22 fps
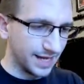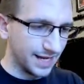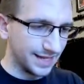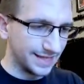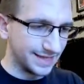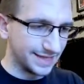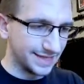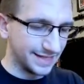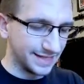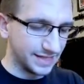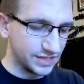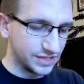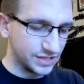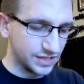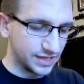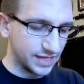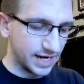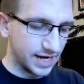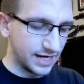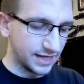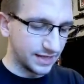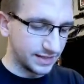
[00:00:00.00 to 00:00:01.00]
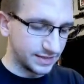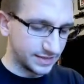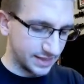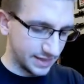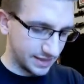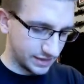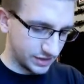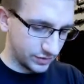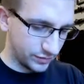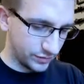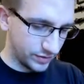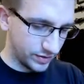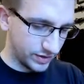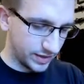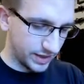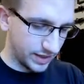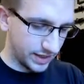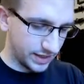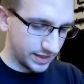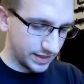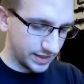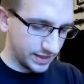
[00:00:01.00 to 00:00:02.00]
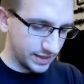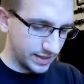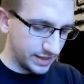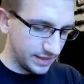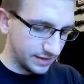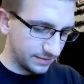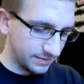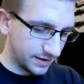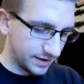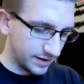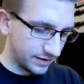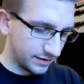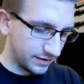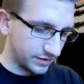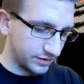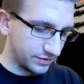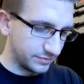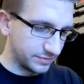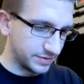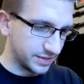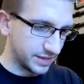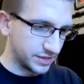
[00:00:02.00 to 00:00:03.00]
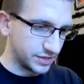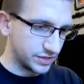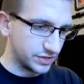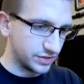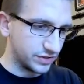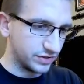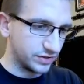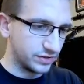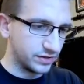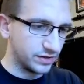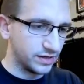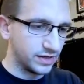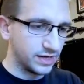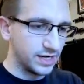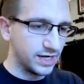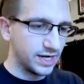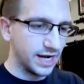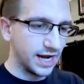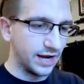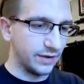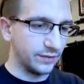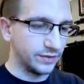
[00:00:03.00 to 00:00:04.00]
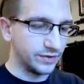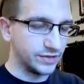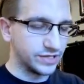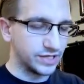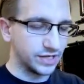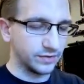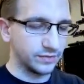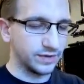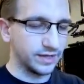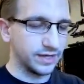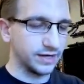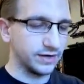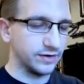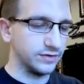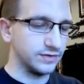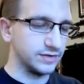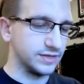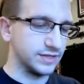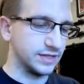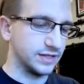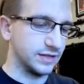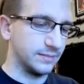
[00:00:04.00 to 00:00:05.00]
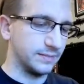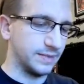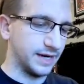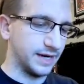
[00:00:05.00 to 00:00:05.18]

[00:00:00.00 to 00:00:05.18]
I think Shiinotic is actually one that I need. I'm not 100% sure. I will check when that goes into the